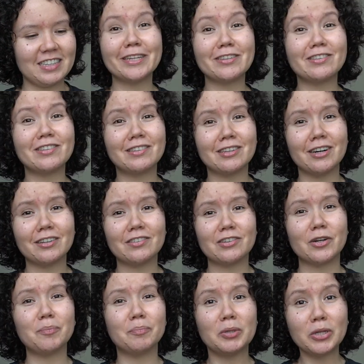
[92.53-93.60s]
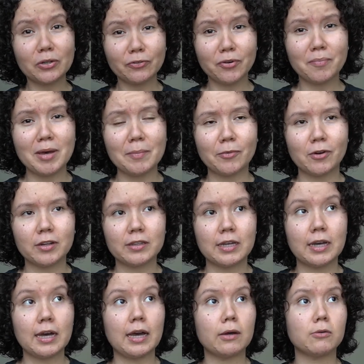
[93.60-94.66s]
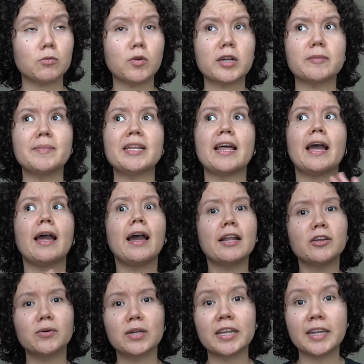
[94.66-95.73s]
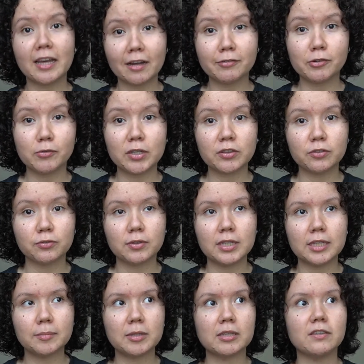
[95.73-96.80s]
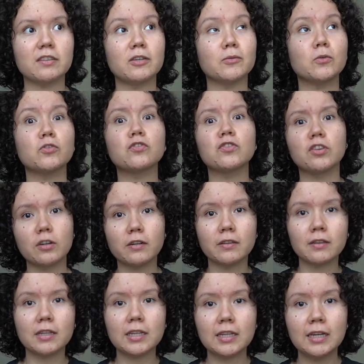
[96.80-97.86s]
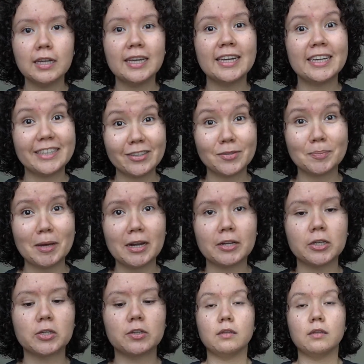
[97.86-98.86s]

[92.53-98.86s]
It's such a beautiful memoir that I would recommend anyone and everyone to read because it will certainly inspire you.